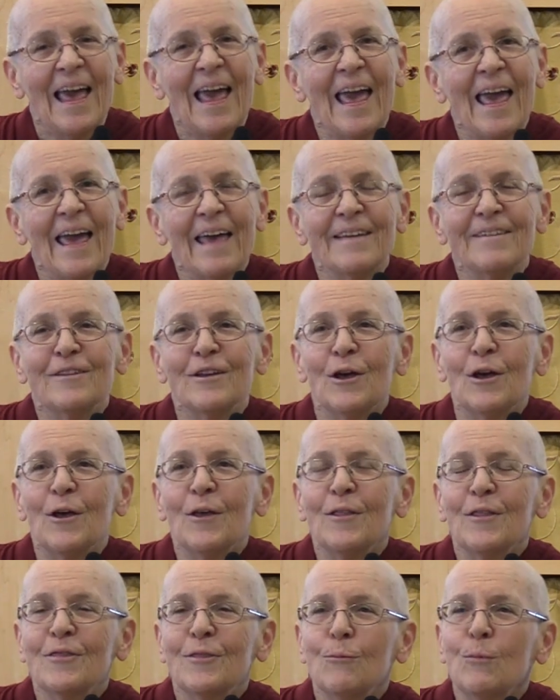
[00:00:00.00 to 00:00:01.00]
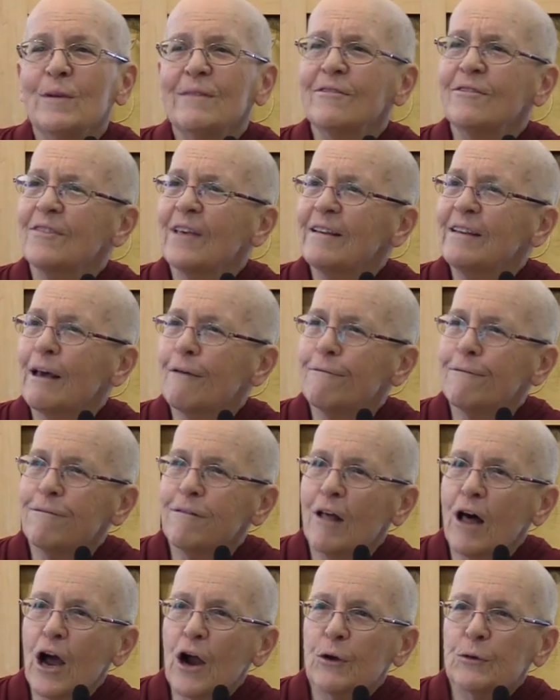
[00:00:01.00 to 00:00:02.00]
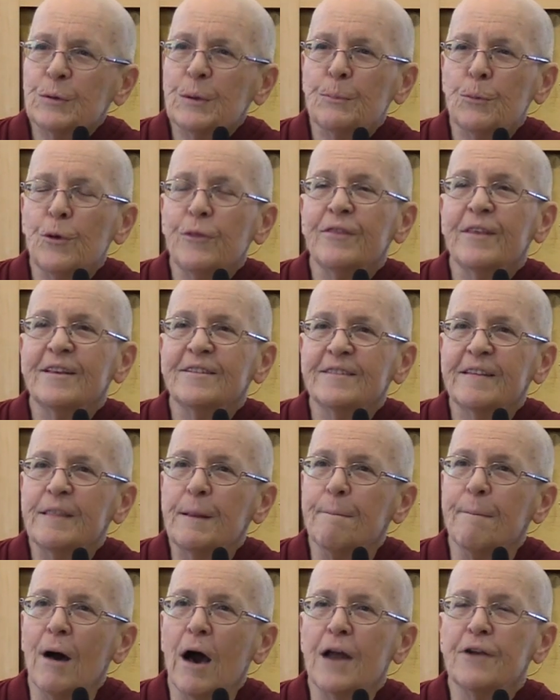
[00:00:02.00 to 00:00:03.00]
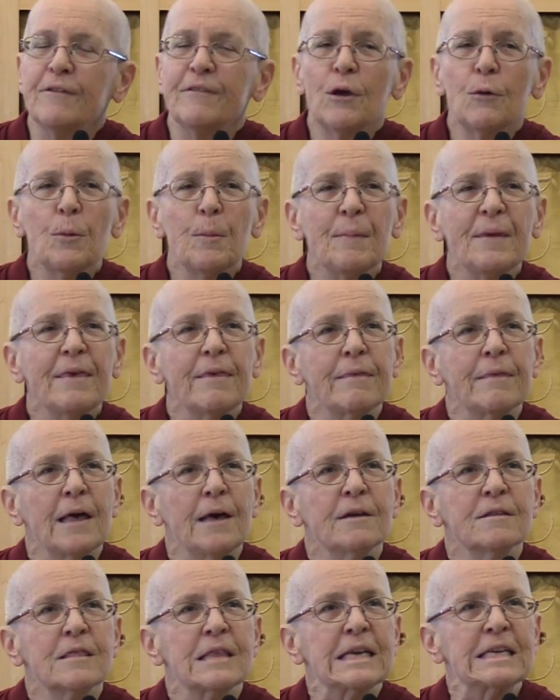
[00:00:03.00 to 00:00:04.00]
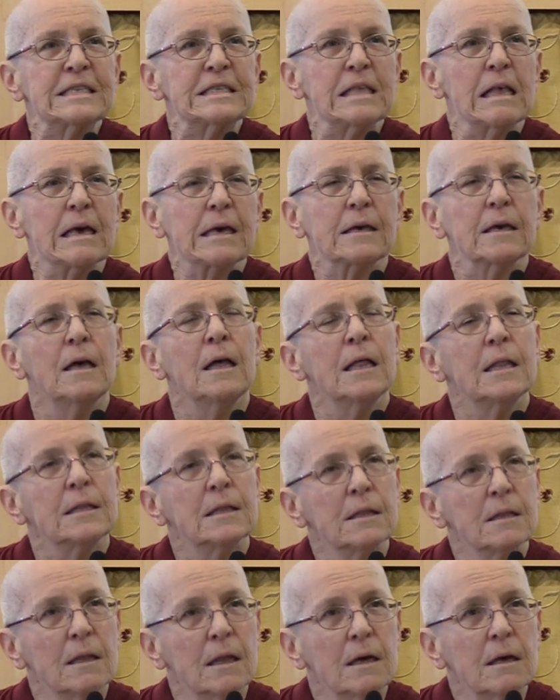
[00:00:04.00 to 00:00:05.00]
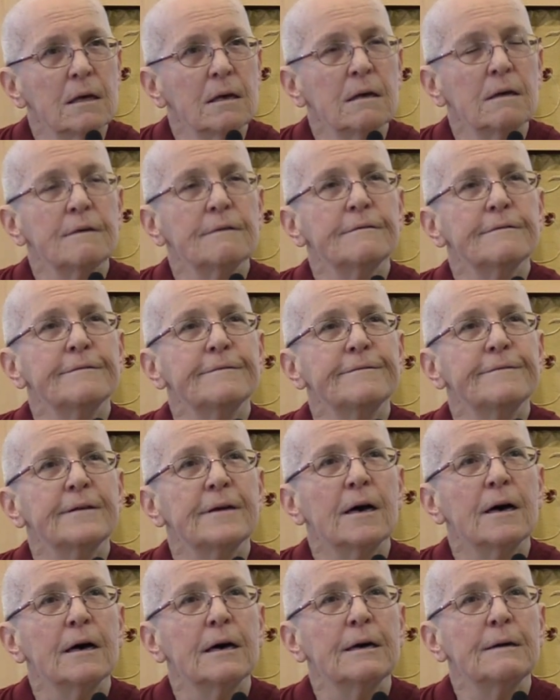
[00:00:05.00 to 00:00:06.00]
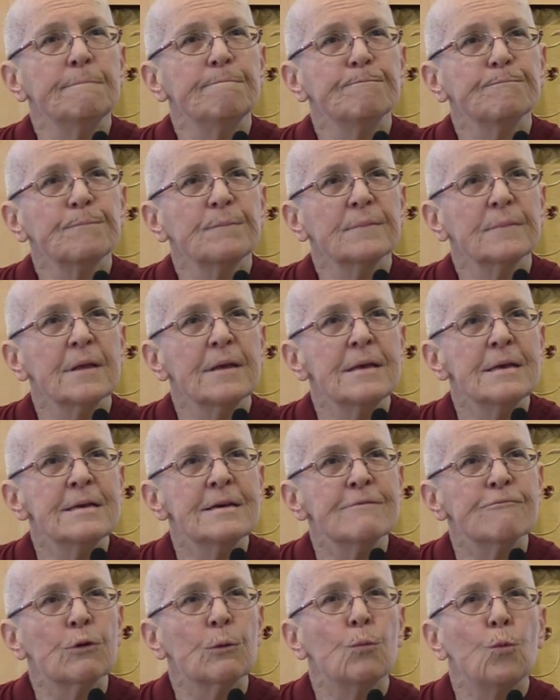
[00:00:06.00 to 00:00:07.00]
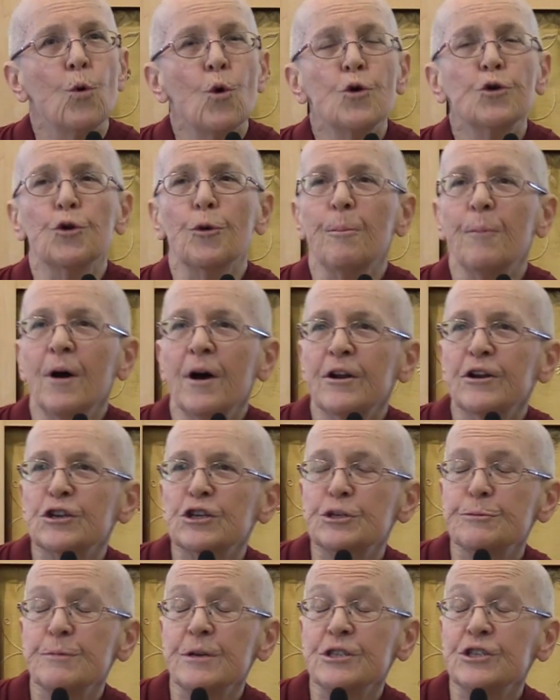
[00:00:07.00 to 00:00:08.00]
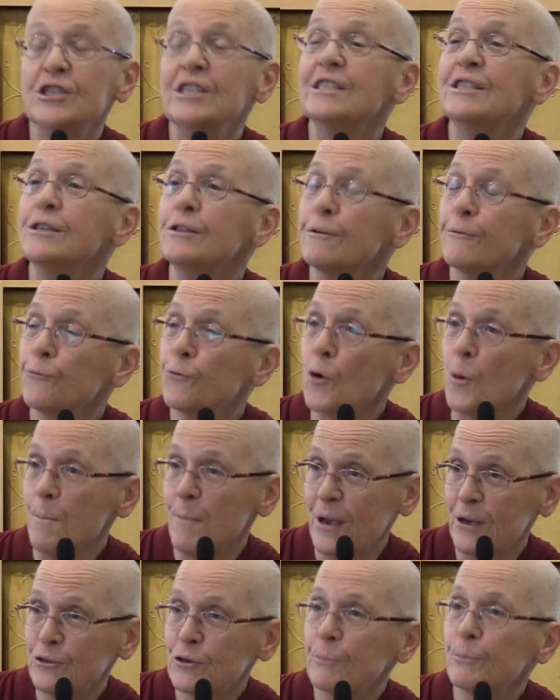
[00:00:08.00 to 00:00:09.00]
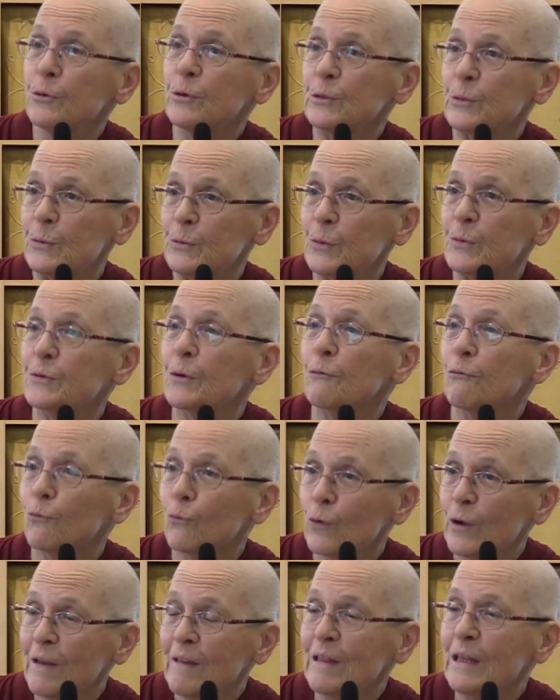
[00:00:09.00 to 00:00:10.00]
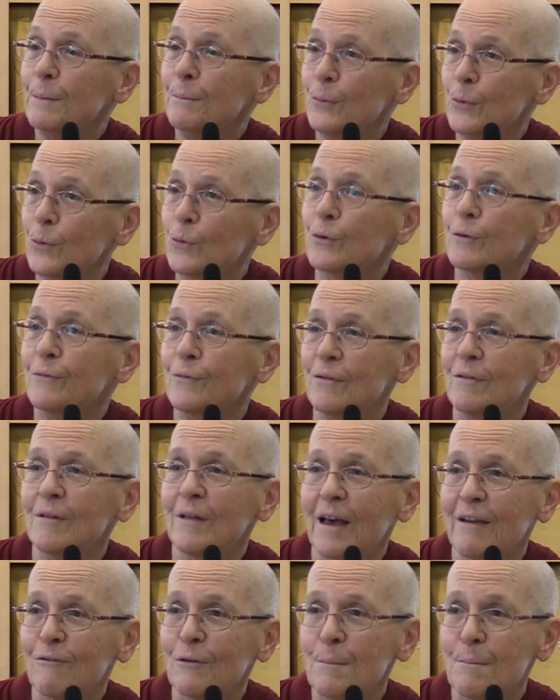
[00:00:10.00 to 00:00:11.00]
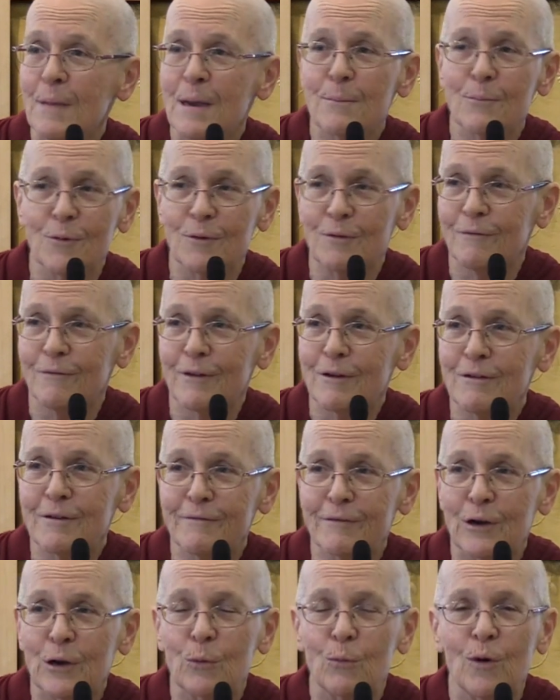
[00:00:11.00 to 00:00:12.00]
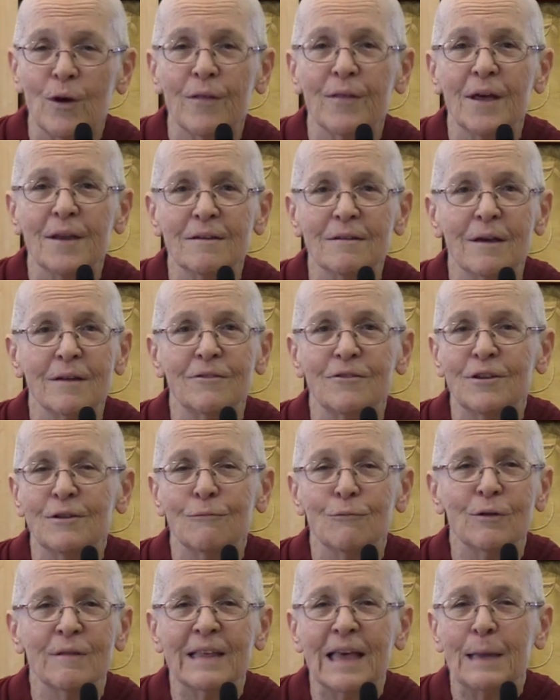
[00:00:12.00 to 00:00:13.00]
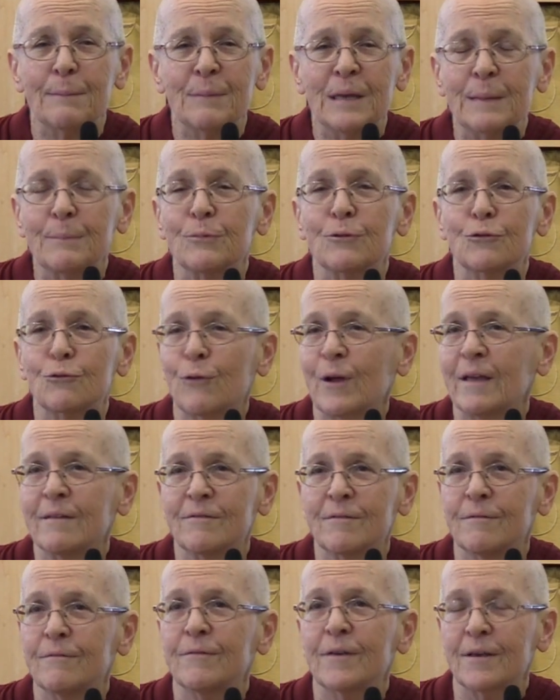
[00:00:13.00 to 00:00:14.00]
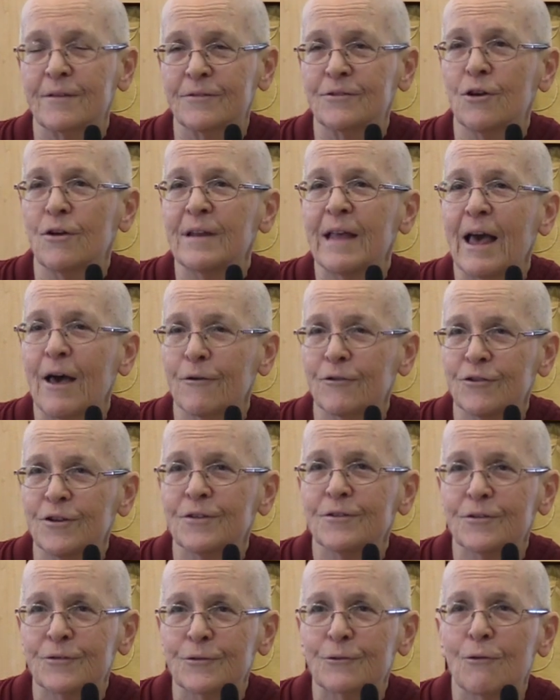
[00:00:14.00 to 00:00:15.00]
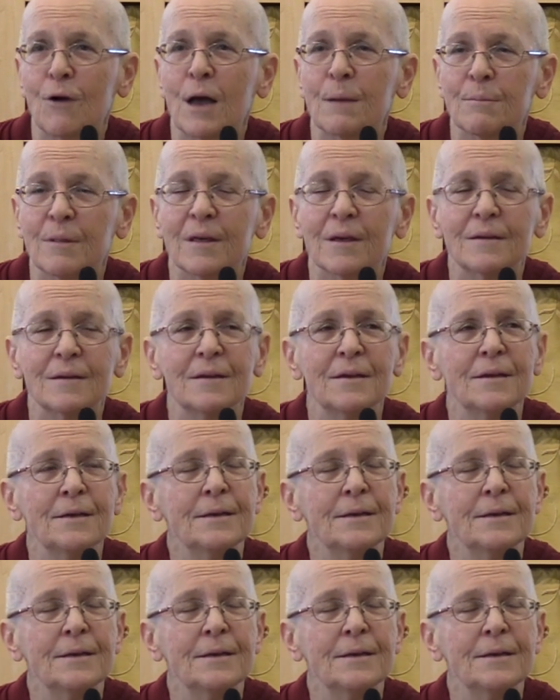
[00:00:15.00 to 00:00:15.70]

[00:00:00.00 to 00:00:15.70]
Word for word: And we'd send out flyers, we'd put things in the Miner, and there would be uh, things like love, um, reward or punishment. She did the four immeasurables, which was a really beautiful, I remember it very, very well that night. She really had people transfixed on how she described that.